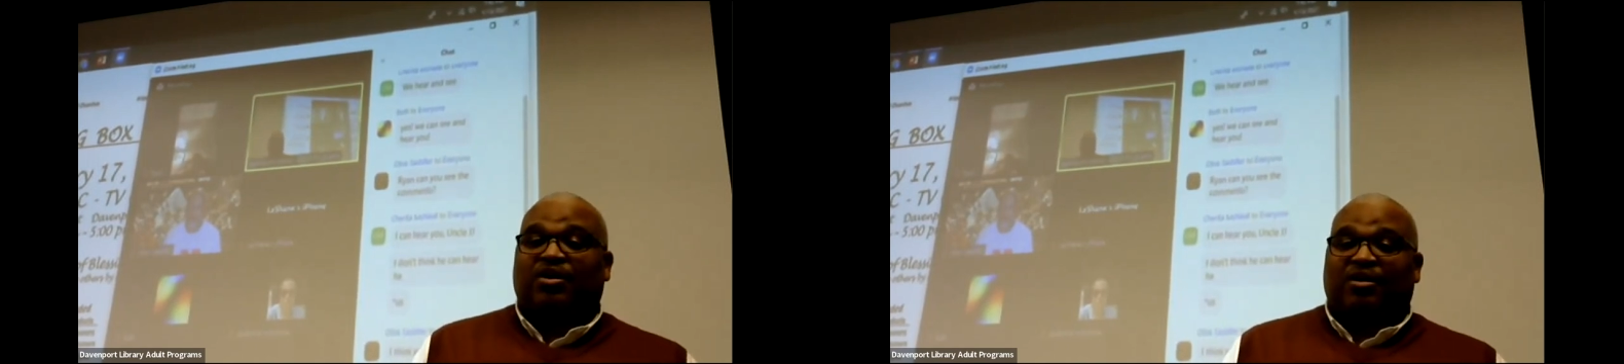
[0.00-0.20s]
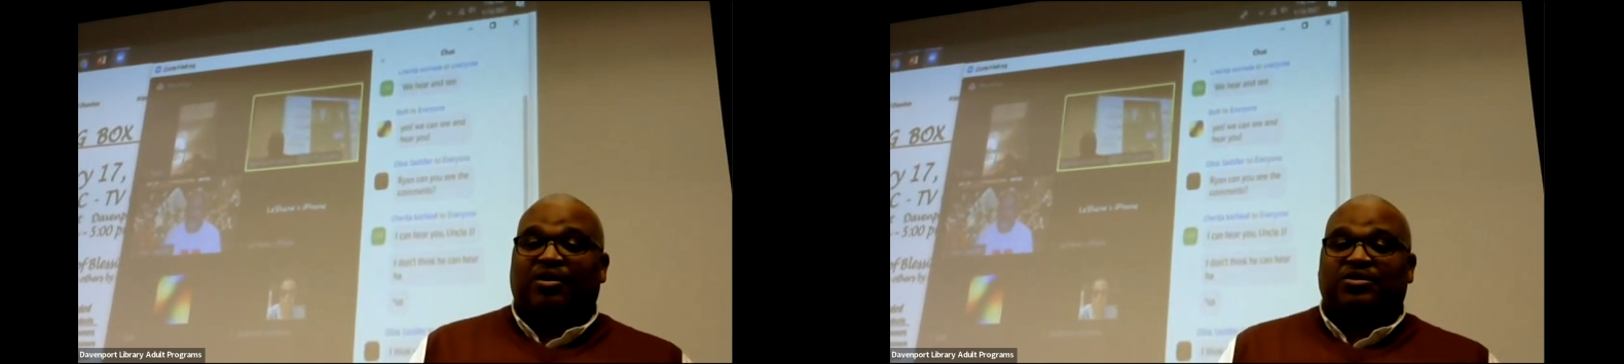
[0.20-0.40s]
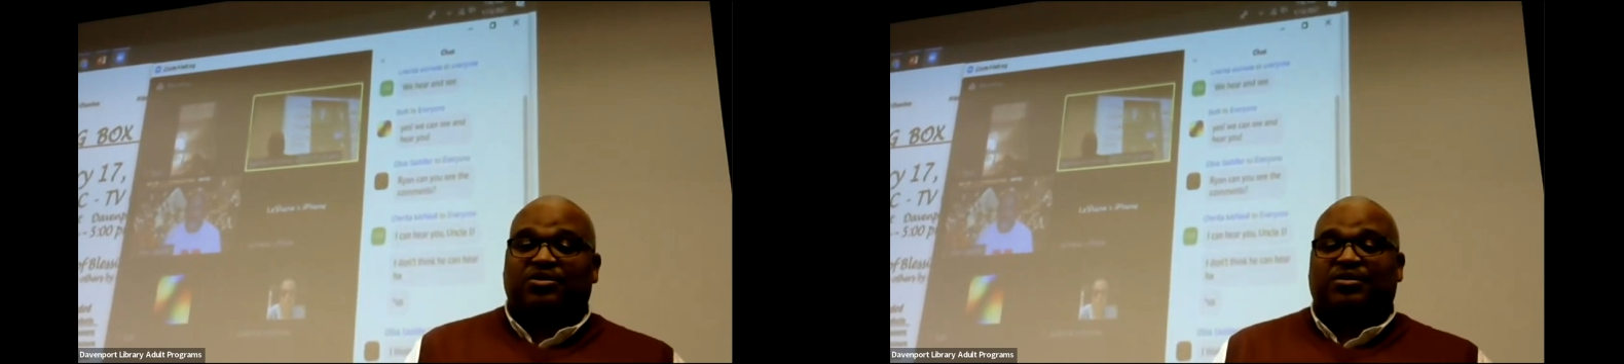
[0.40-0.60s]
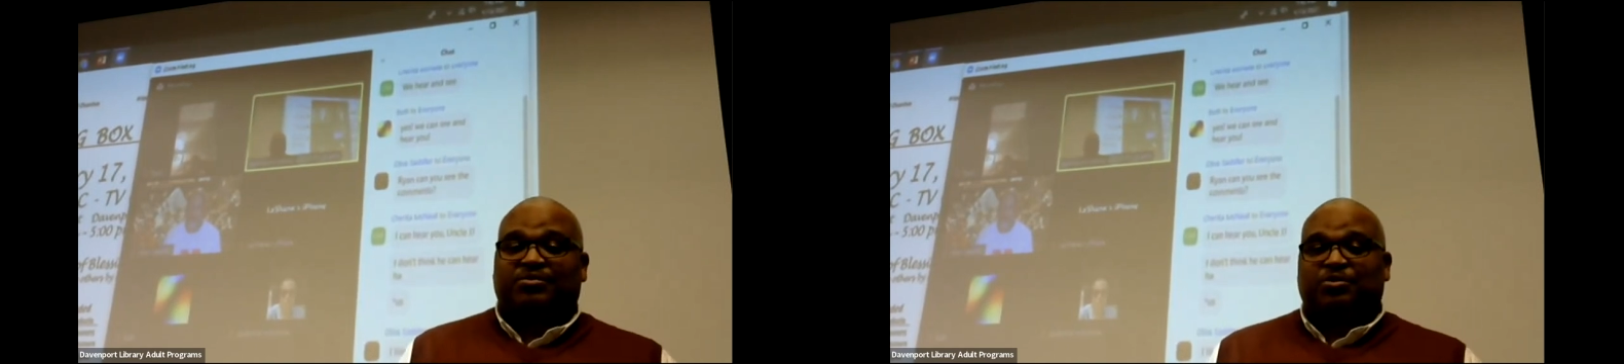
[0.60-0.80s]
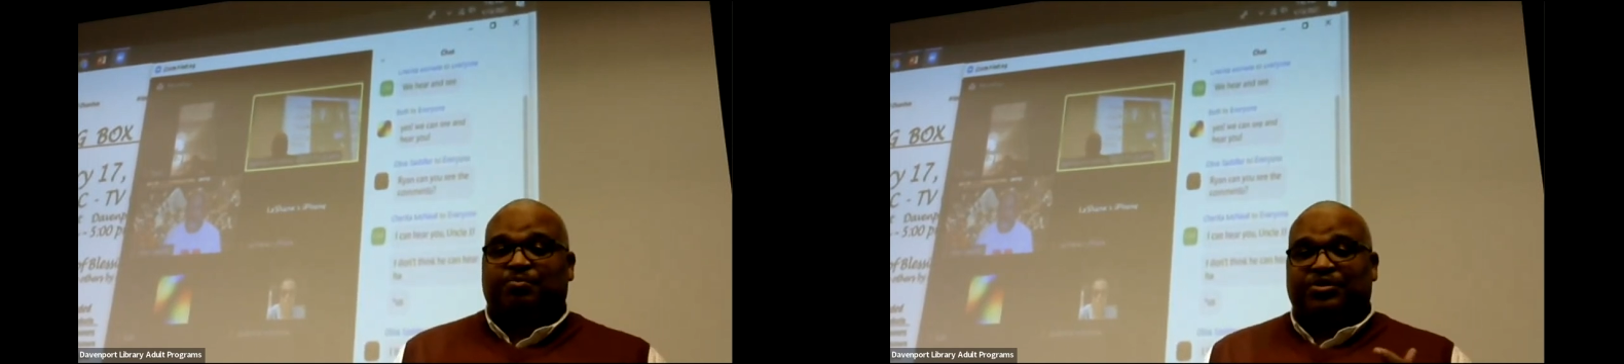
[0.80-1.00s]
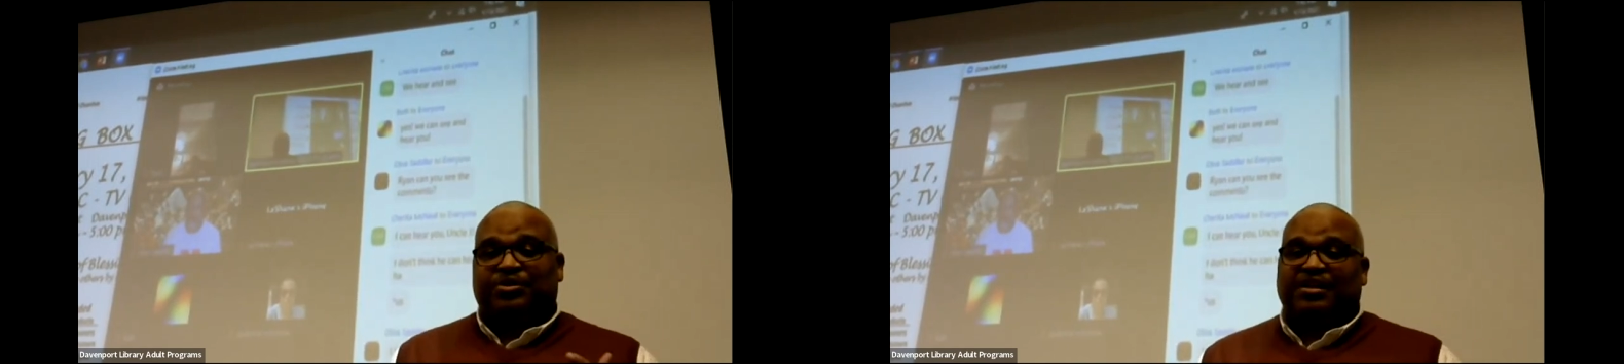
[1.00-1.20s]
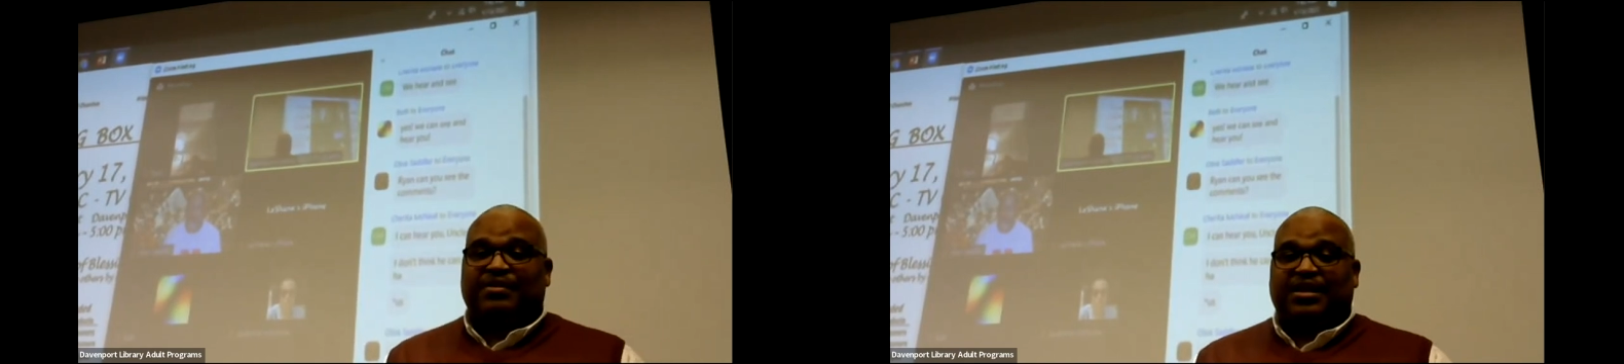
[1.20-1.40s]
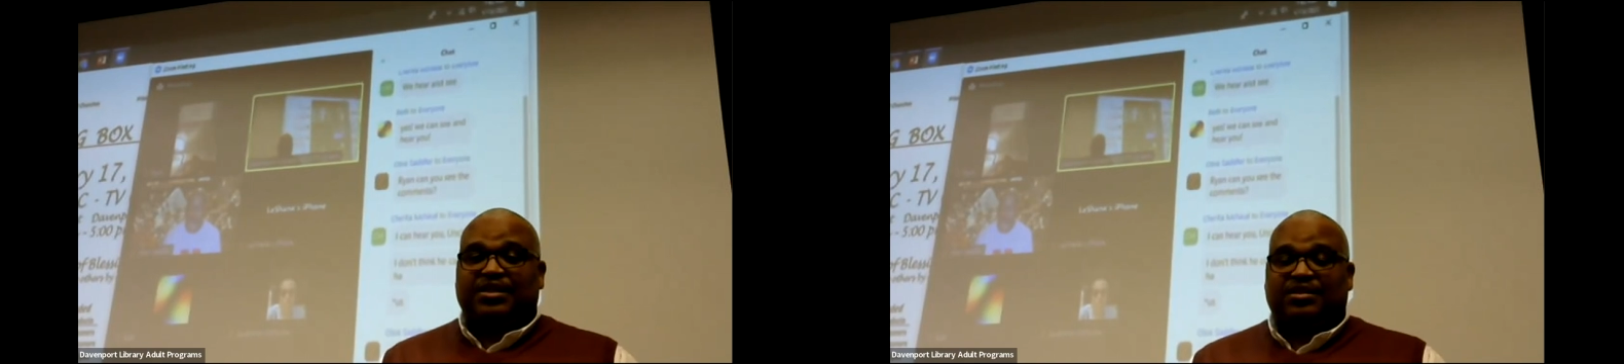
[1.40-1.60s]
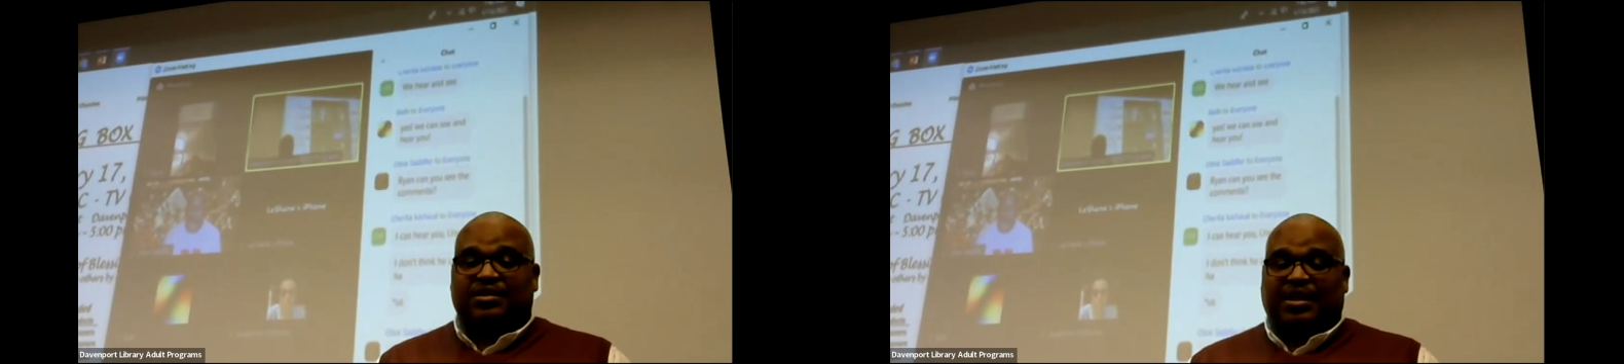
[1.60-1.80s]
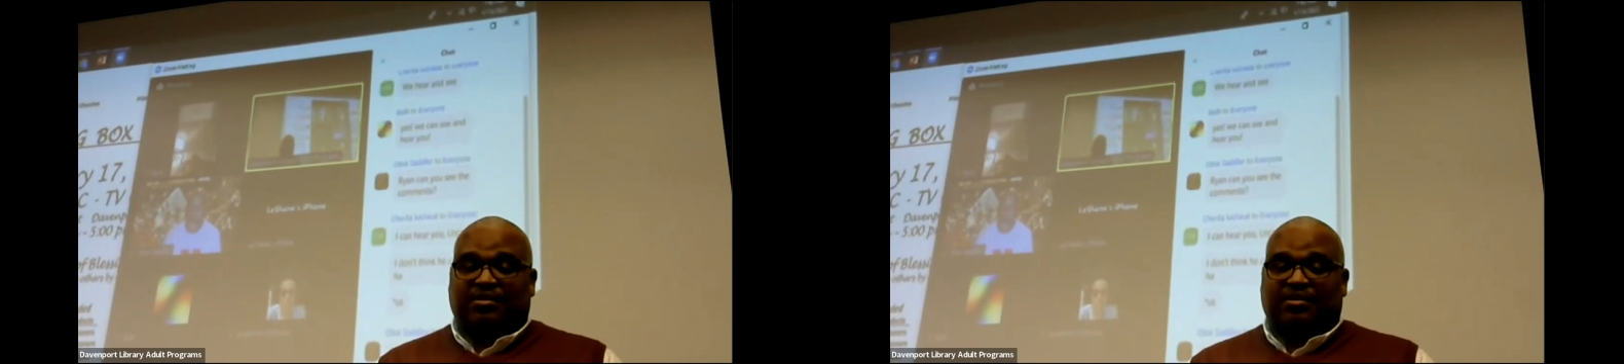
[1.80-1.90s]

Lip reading: hard to perceive that